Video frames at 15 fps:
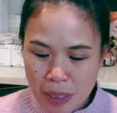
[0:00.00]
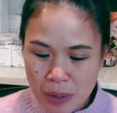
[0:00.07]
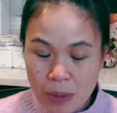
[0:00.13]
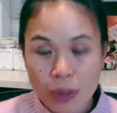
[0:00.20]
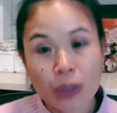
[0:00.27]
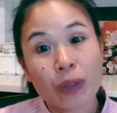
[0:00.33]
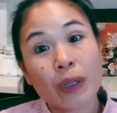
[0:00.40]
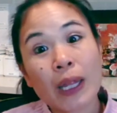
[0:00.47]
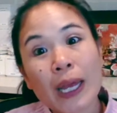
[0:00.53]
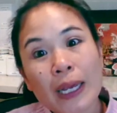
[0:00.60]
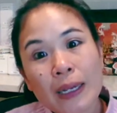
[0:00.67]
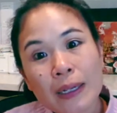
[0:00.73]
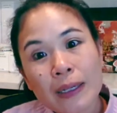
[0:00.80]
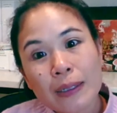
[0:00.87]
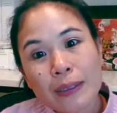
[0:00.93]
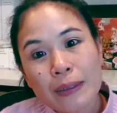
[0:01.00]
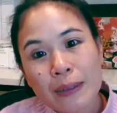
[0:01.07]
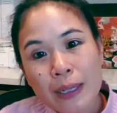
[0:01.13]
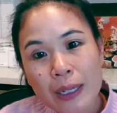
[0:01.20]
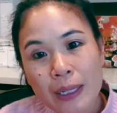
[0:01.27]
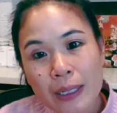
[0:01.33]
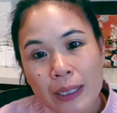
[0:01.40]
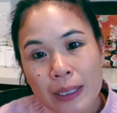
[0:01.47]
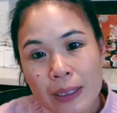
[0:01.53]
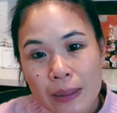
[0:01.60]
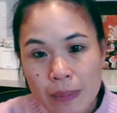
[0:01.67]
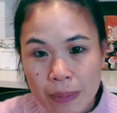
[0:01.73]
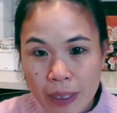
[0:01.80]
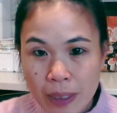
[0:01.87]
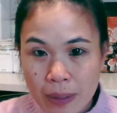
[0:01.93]
or you like to eat
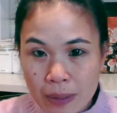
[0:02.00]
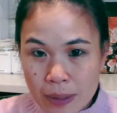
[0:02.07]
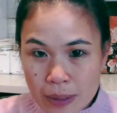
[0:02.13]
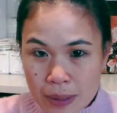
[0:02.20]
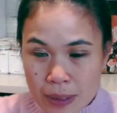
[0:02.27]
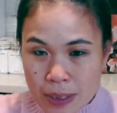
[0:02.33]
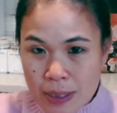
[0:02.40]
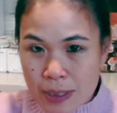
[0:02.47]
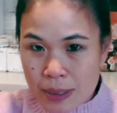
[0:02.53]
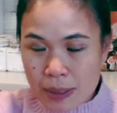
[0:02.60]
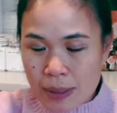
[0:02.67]
baked goods